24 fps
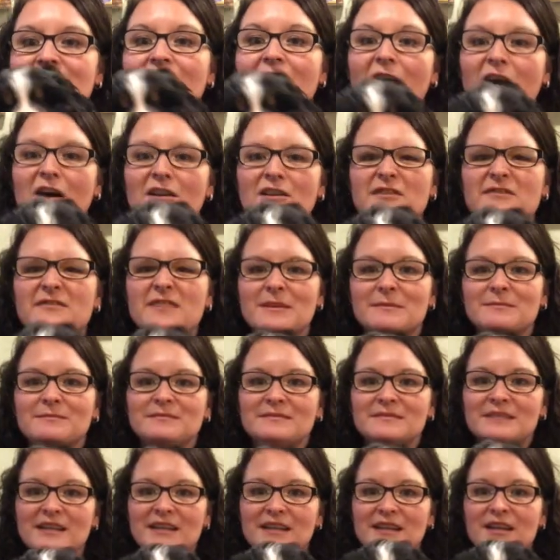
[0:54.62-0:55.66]
All of them.
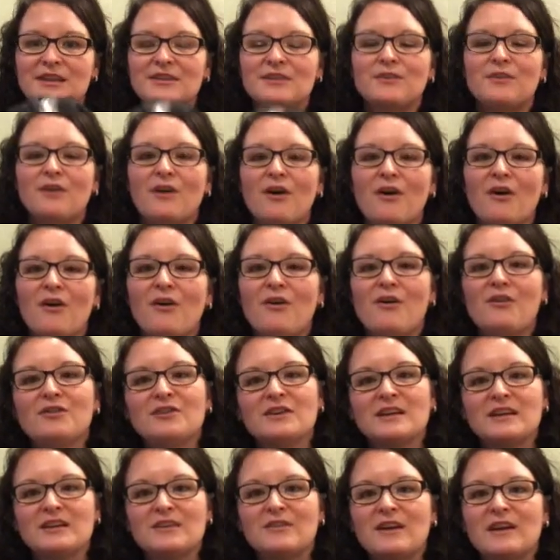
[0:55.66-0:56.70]
They're all
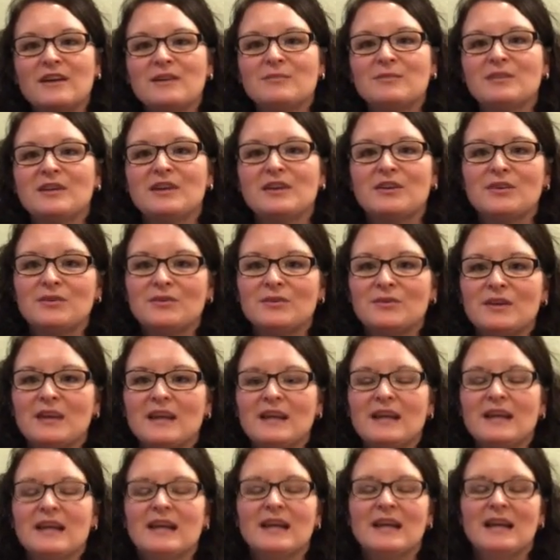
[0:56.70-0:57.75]
incredibly cute.
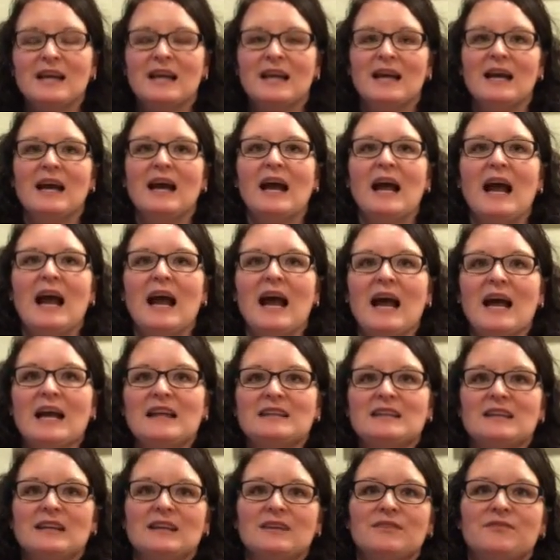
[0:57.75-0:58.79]
And
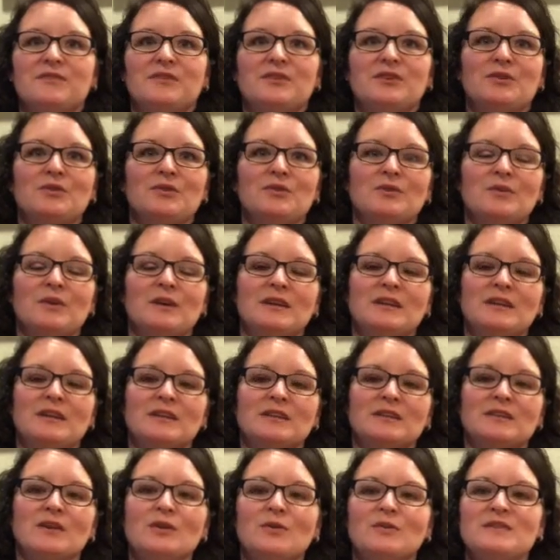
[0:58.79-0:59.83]
if you
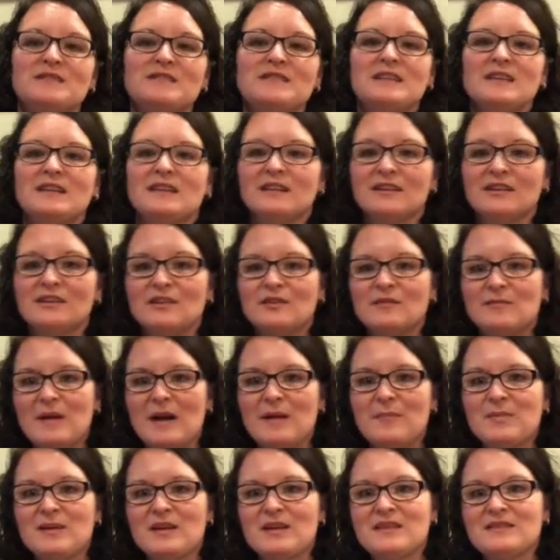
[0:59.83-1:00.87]
go and see a litter of
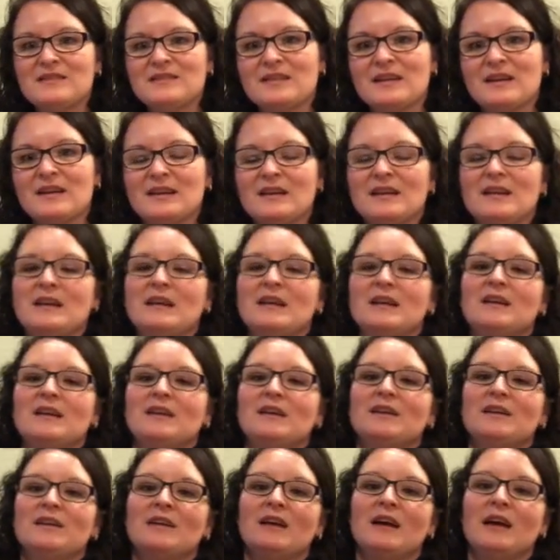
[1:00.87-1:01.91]
puppies
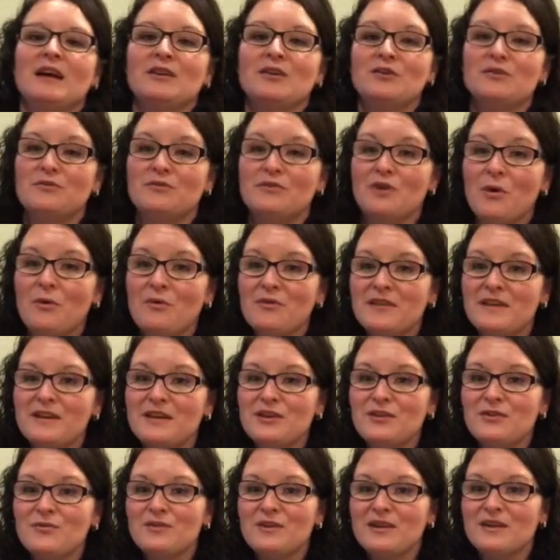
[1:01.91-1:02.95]
and you don't think
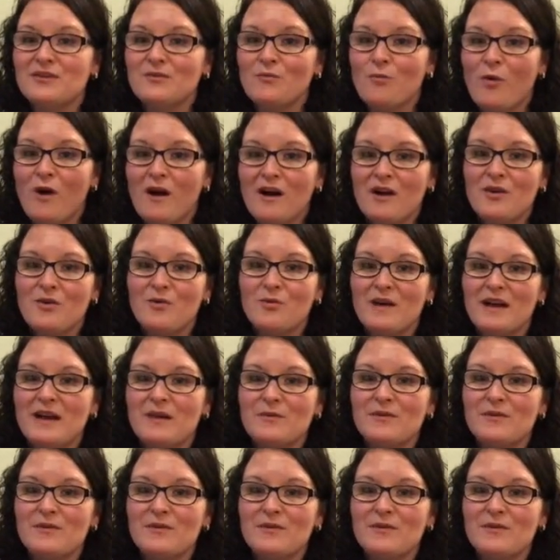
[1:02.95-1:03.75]
you can walk away